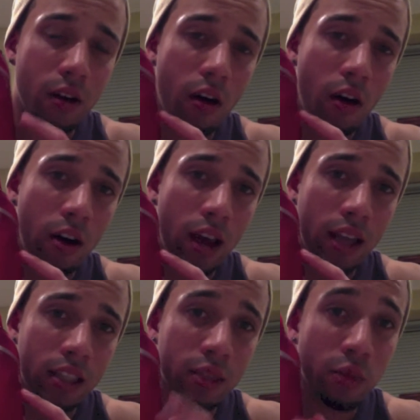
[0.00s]

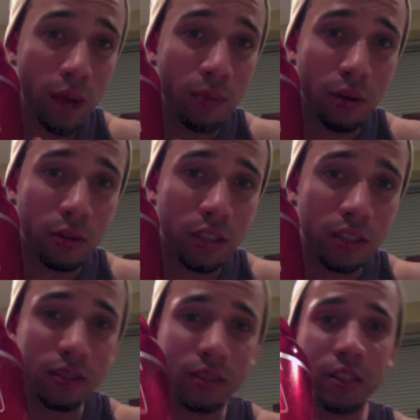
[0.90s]
RX whey protein,
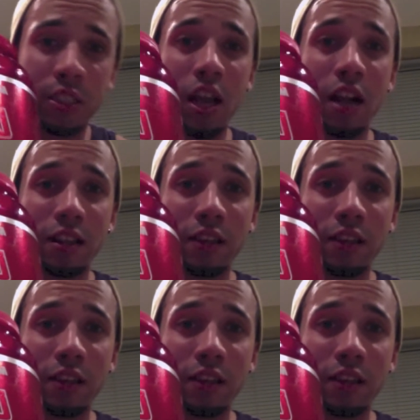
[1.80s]
chocolate of